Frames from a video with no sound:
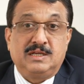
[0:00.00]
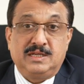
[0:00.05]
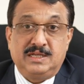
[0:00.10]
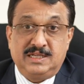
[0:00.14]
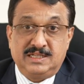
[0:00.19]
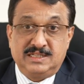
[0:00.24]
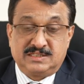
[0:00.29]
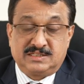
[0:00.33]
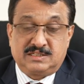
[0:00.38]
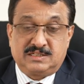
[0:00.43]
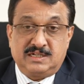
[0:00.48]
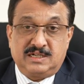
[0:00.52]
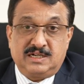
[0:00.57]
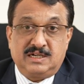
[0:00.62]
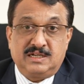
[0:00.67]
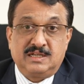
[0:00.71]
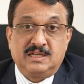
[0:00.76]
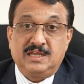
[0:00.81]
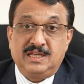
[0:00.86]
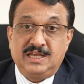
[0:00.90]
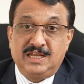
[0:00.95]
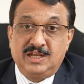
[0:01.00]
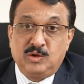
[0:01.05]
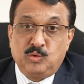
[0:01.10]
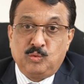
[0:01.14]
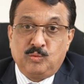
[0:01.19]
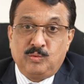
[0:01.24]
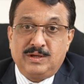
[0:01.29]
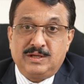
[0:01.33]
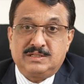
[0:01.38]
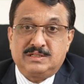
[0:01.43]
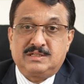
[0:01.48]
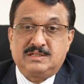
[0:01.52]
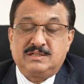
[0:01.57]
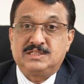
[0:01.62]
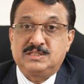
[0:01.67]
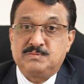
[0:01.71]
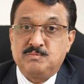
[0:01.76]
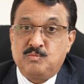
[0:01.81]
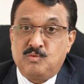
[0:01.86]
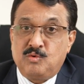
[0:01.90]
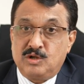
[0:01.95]
Instead, invest
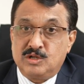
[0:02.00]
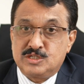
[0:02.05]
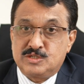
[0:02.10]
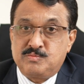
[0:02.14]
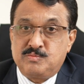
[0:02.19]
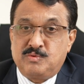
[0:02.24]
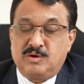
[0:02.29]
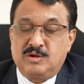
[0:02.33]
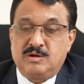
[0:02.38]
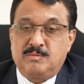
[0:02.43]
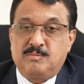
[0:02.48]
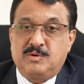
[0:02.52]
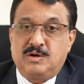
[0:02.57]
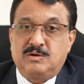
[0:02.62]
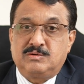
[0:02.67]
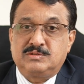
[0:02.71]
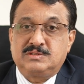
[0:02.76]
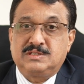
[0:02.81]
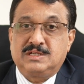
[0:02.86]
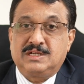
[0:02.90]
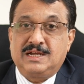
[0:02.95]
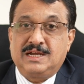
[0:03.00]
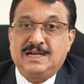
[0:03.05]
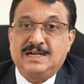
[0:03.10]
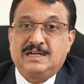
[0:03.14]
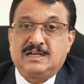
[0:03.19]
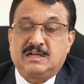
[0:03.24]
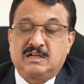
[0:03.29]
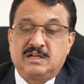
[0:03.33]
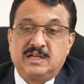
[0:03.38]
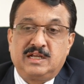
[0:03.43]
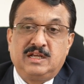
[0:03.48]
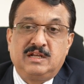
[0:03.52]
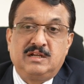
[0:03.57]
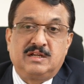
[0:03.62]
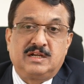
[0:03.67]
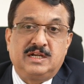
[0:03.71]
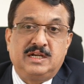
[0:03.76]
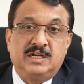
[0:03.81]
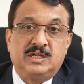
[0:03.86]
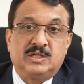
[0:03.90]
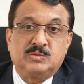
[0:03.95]
small amounts at
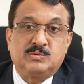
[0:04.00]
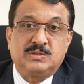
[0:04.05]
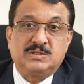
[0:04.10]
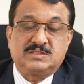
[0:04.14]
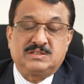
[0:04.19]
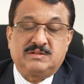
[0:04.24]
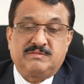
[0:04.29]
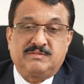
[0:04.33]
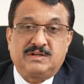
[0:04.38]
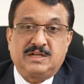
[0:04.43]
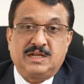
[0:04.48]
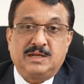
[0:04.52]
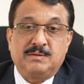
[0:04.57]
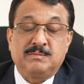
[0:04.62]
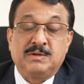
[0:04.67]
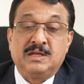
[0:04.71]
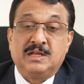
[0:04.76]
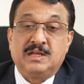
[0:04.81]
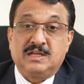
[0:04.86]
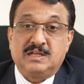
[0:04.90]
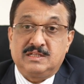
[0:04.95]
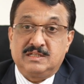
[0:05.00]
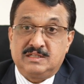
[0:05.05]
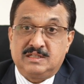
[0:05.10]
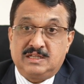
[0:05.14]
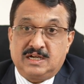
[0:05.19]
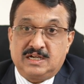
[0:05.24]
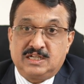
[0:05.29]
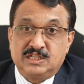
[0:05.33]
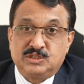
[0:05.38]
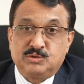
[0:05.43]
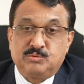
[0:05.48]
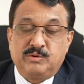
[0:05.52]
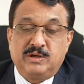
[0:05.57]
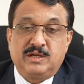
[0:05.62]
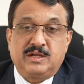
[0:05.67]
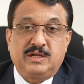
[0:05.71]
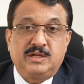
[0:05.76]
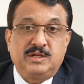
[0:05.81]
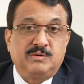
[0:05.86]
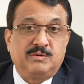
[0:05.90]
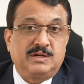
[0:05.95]
regular intervals of time. That is
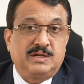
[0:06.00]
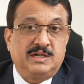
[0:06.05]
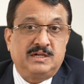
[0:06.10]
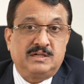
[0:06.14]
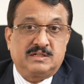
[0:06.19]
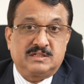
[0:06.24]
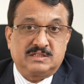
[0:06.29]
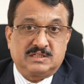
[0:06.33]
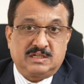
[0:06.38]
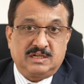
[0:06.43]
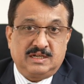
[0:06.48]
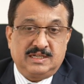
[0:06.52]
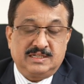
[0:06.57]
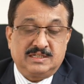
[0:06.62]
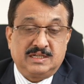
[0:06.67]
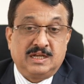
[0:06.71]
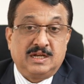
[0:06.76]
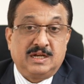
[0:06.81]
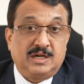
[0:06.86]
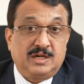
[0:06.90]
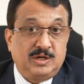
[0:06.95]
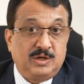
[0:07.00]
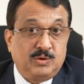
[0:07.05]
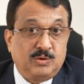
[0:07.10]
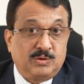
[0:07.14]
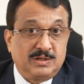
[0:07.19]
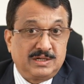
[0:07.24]
where your interest lies. Don't